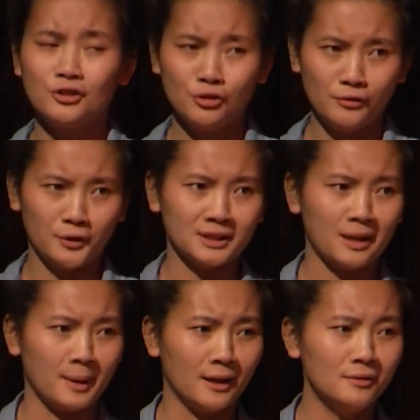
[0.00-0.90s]
2 first
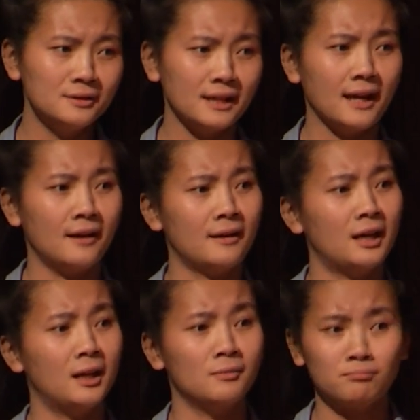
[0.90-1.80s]
coming outs, and
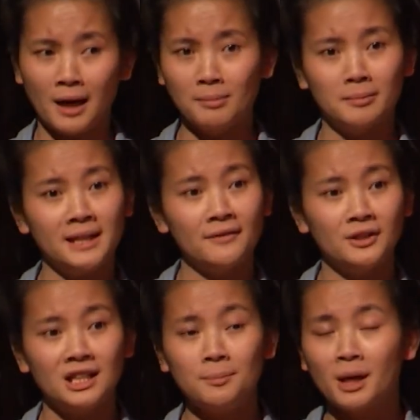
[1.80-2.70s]
I'll probably have
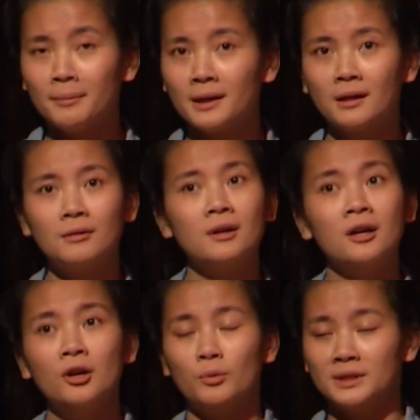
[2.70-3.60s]
to keep coming out
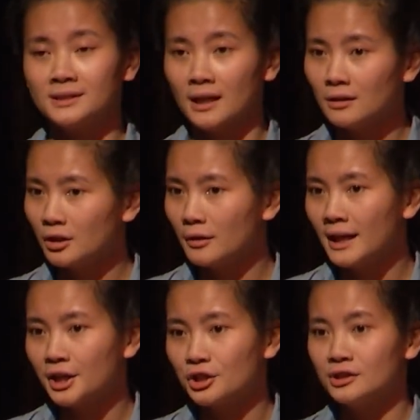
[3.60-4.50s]
with subtle
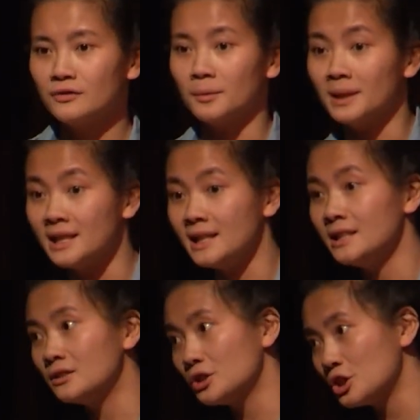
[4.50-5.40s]
corrections from
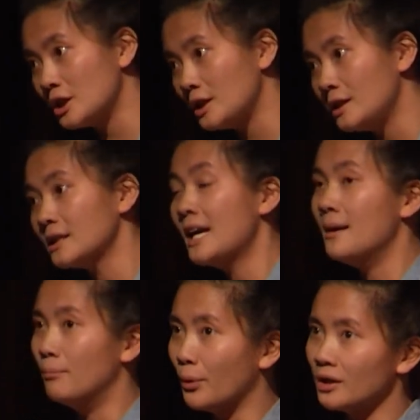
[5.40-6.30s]
he's to she's,
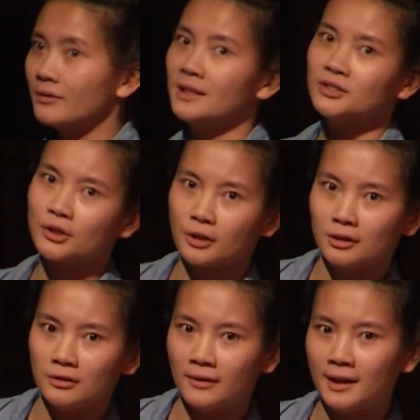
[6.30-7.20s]
boyfriends to
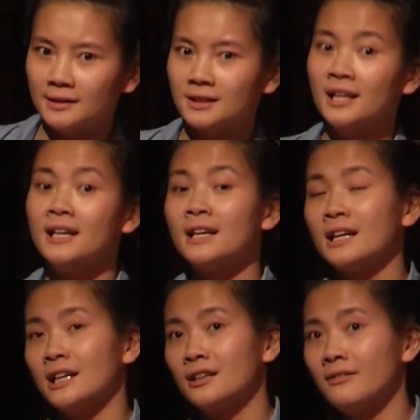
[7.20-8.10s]
girlfriends,
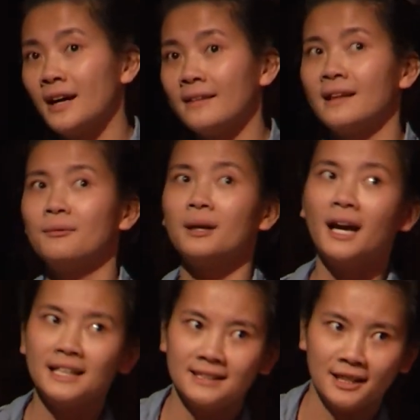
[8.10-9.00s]
clarifying that when
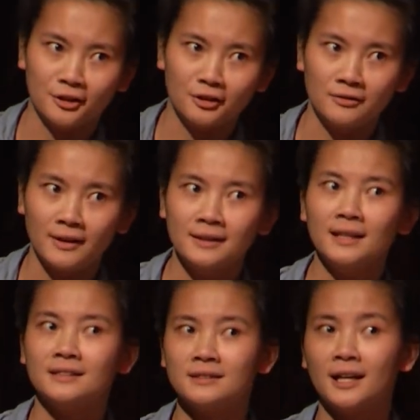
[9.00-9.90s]
I say girlfriend,
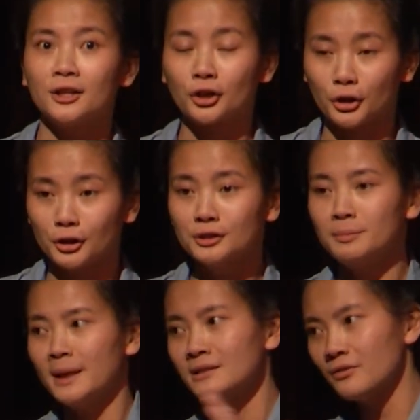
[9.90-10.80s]
it's not girl
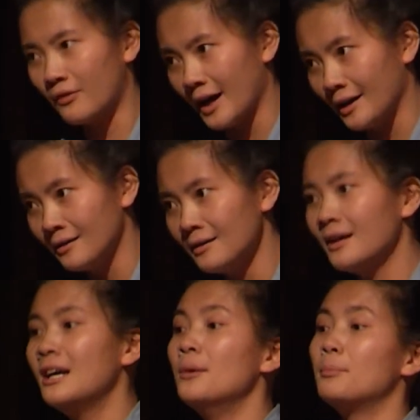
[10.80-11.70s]
space friend,
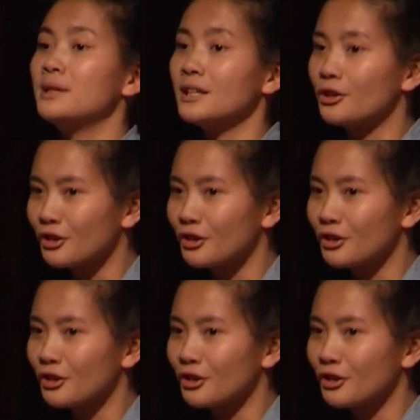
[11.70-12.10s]
but the